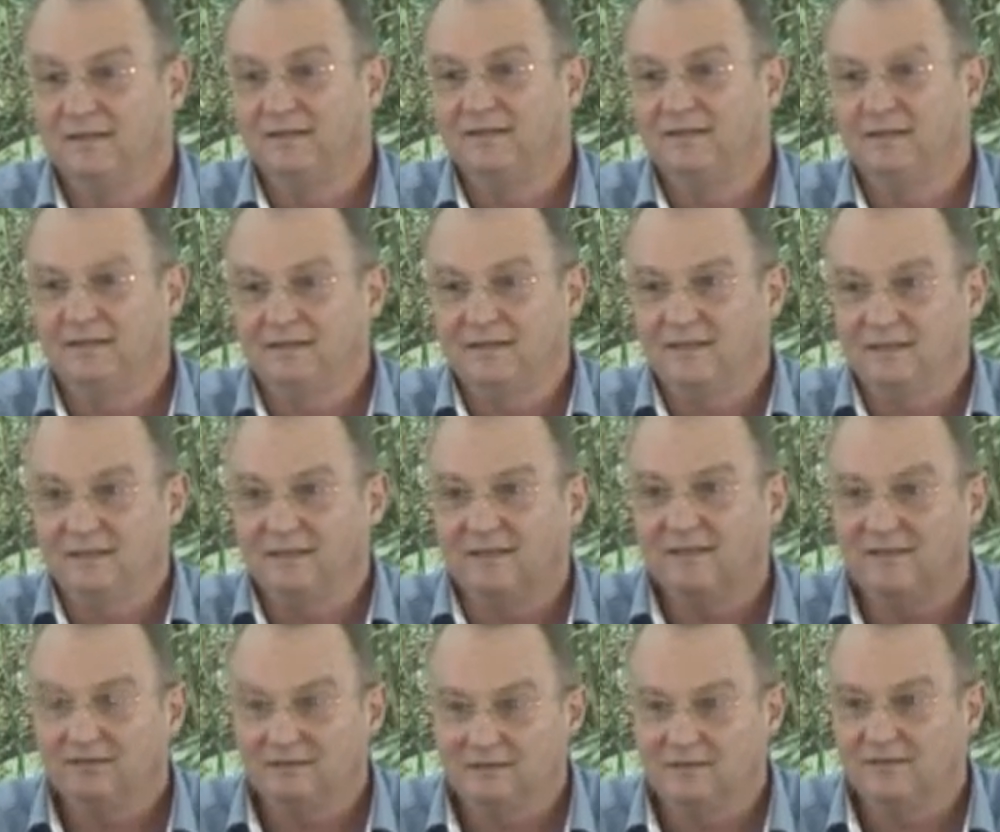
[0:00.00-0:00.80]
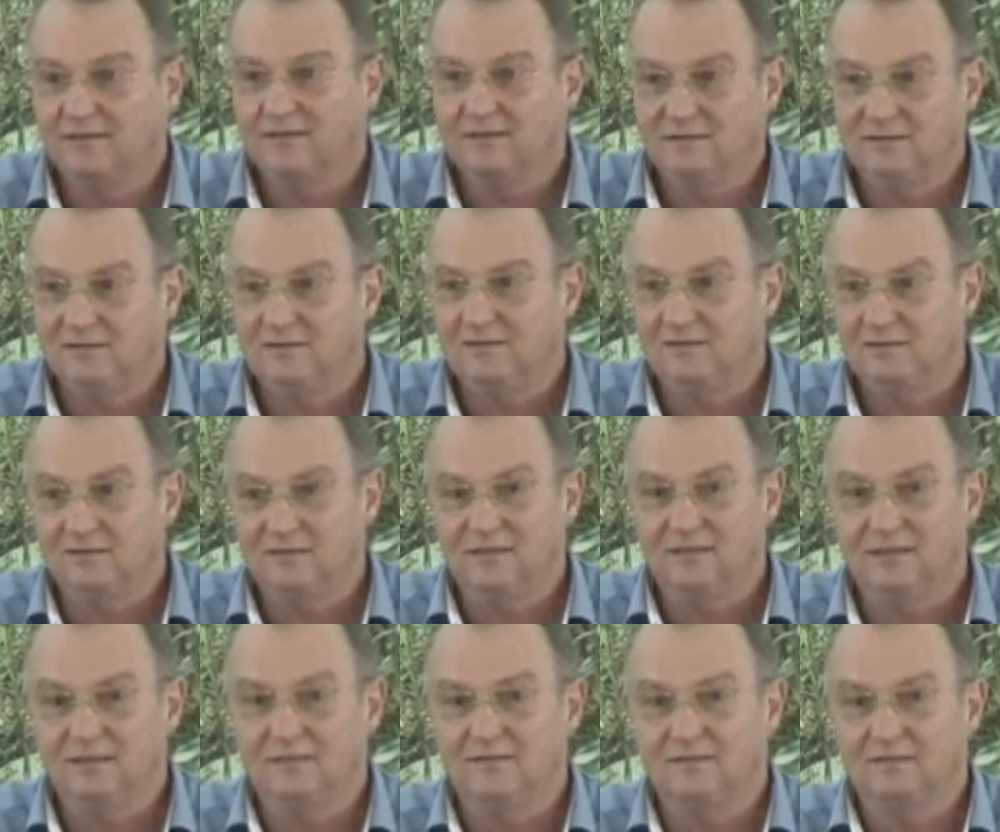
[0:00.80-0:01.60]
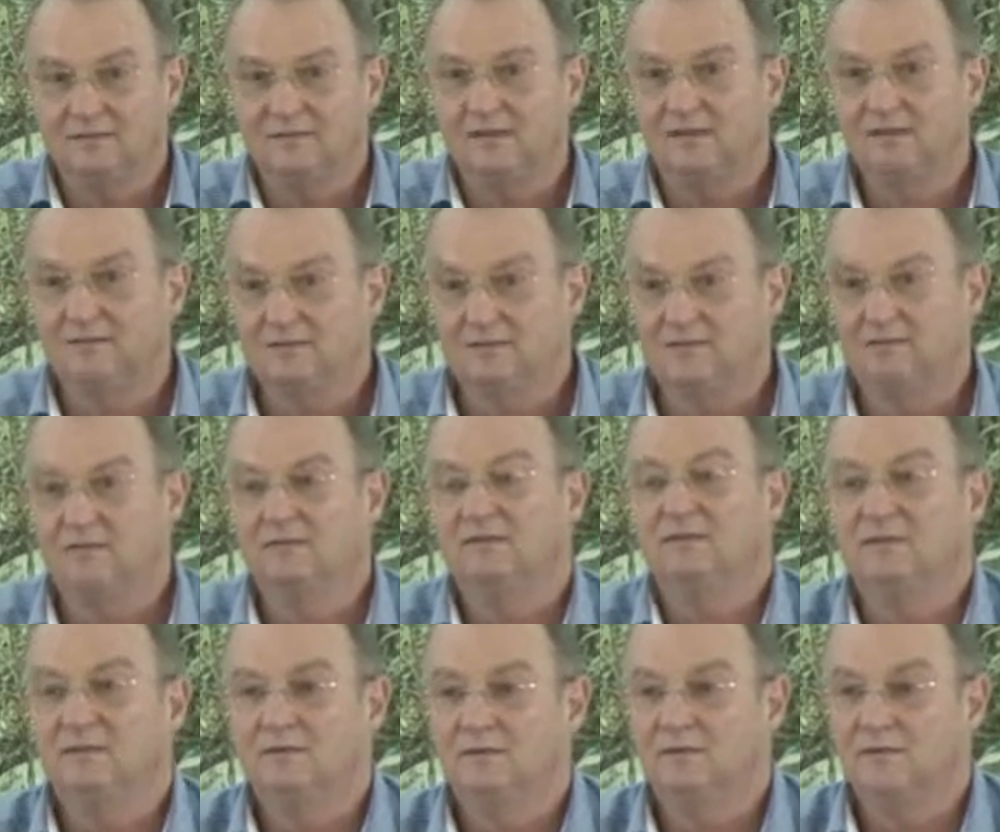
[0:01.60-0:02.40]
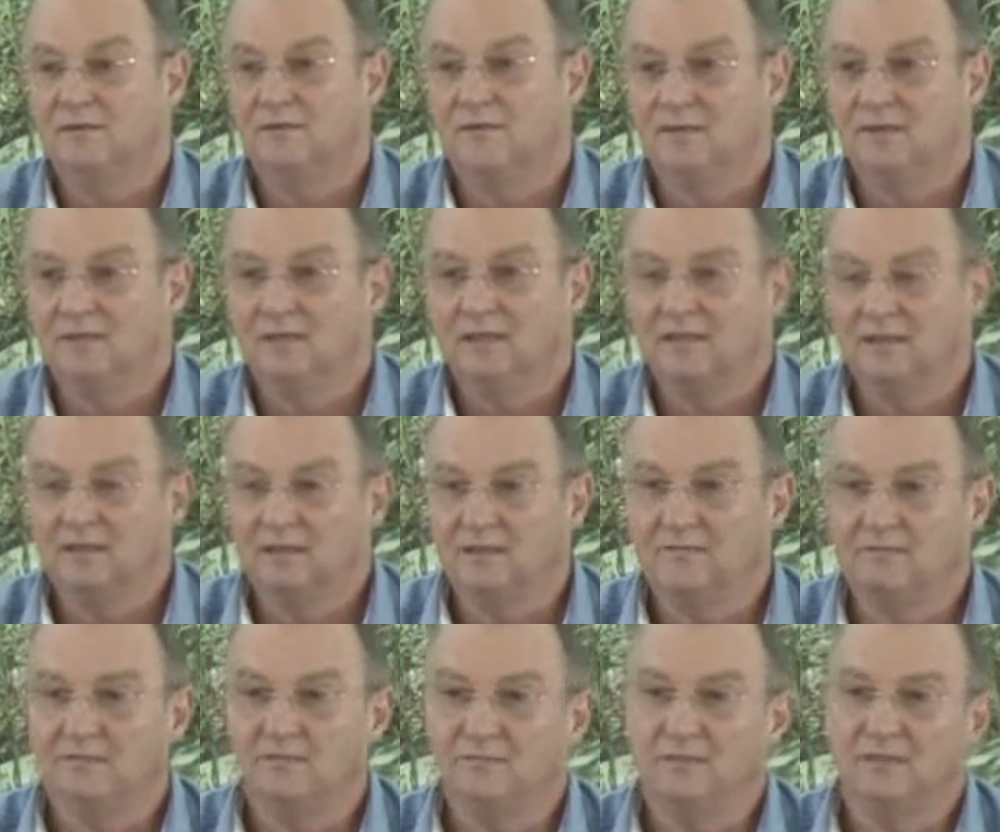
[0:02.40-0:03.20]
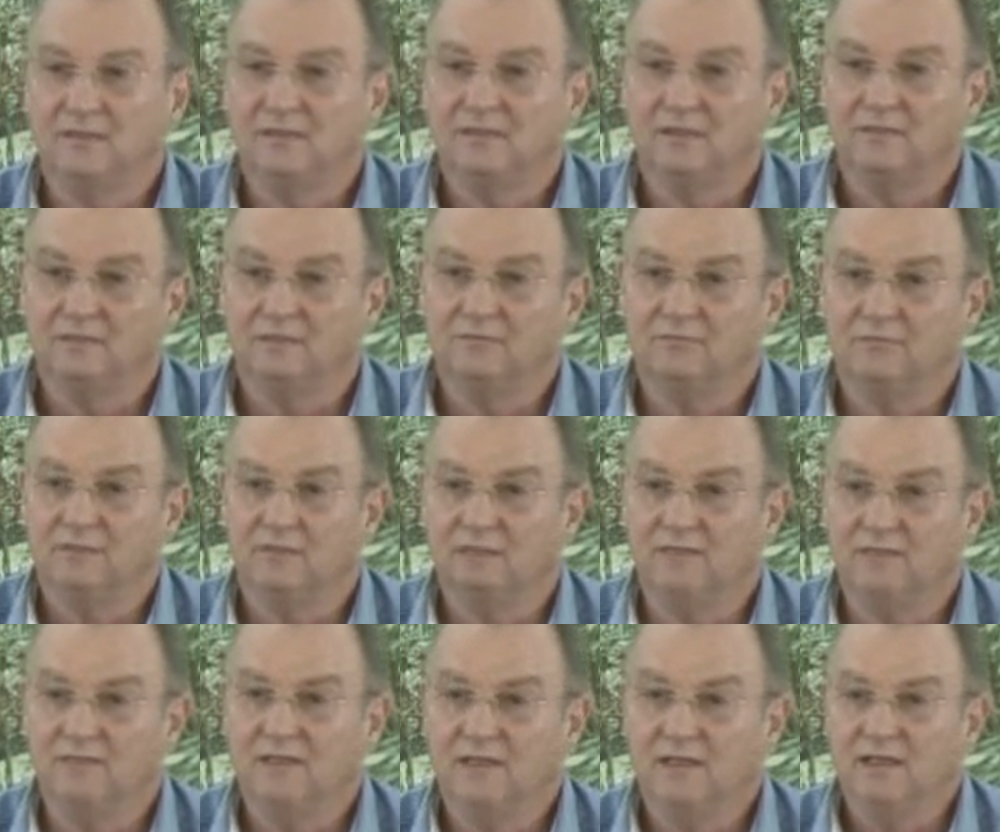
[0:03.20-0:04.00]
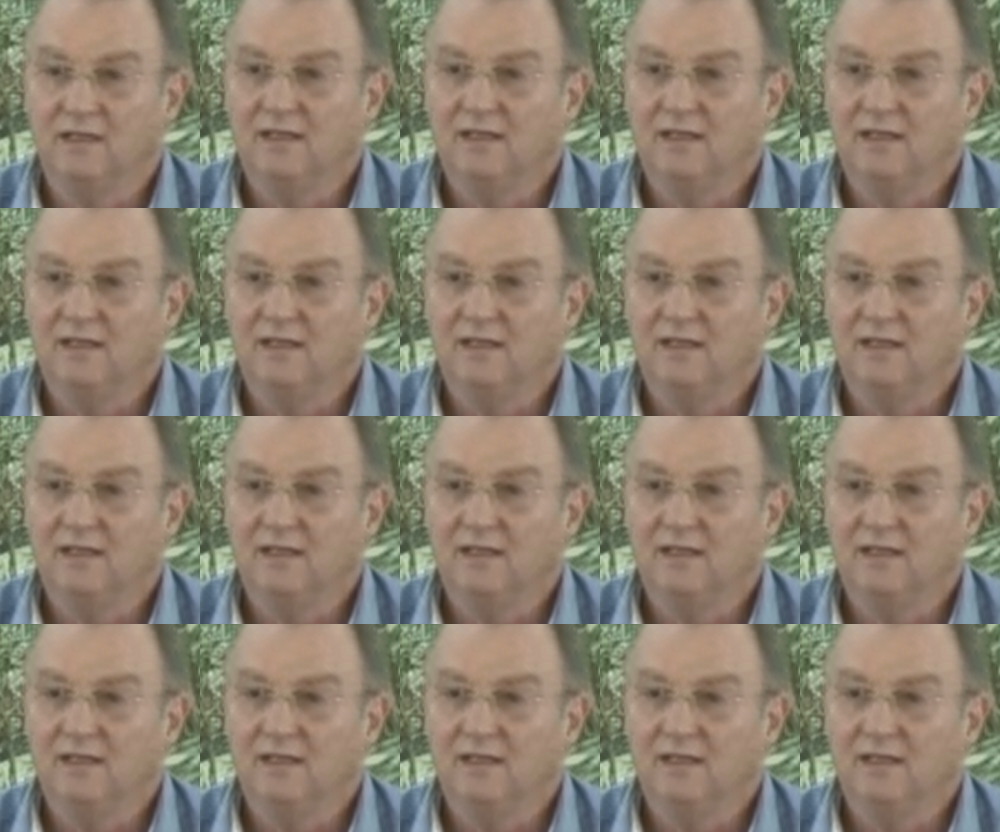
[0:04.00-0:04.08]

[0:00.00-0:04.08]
then they carry the DDT and, and intoxicate everybody in the region.